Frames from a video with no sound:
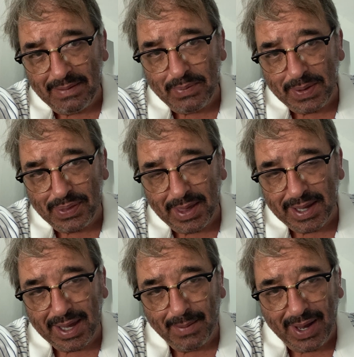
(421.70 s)
been
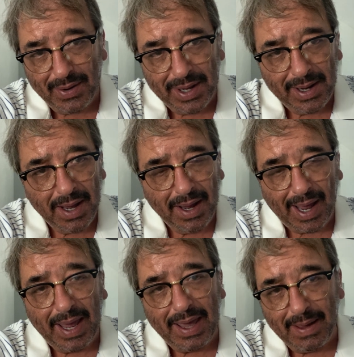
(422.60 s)
thinking about it. I
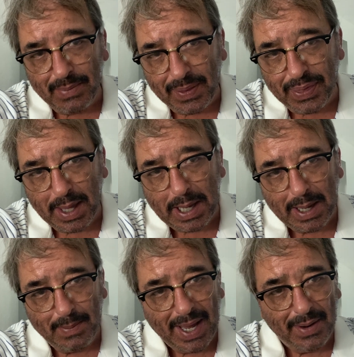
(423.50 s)
have been thinking
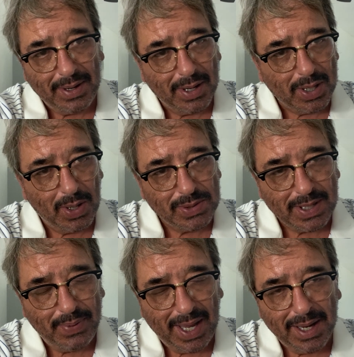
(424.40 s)
about
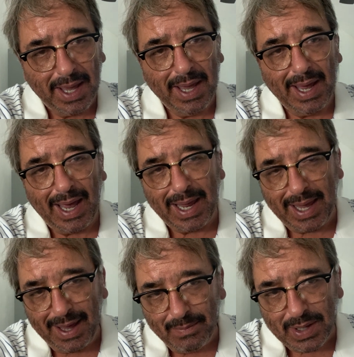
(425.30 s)
Jocotepec. I
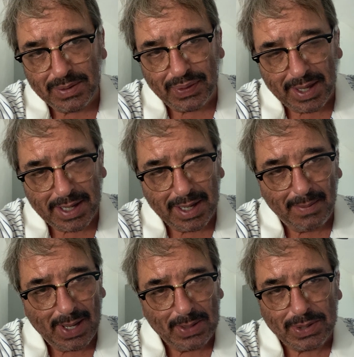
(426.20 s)
have been thinking
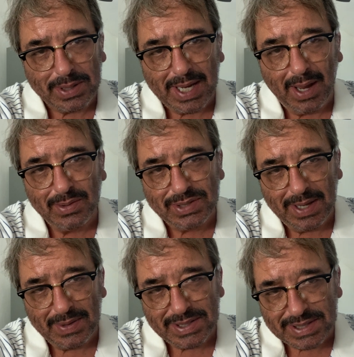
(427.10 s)
about the towns on
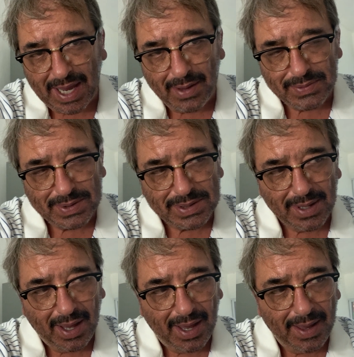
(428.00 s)
the south
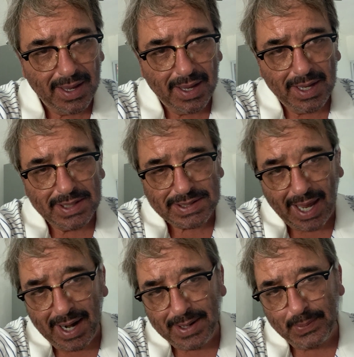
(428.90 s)

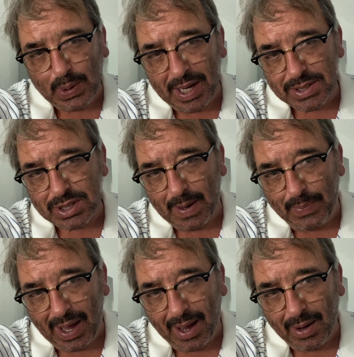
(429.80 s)
side of Lake
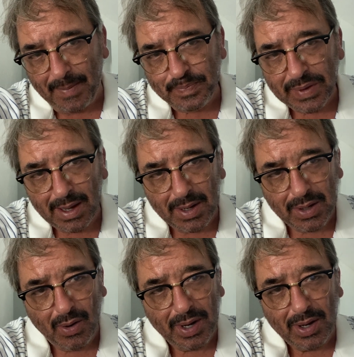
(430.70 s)
Chapala,
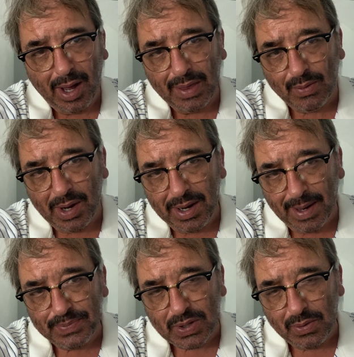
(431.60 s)
going all the way
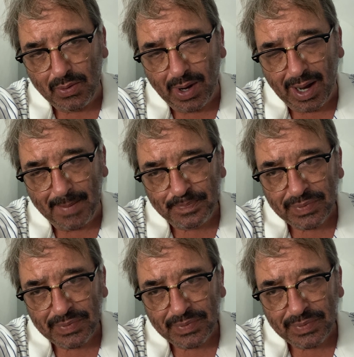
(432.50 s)
up to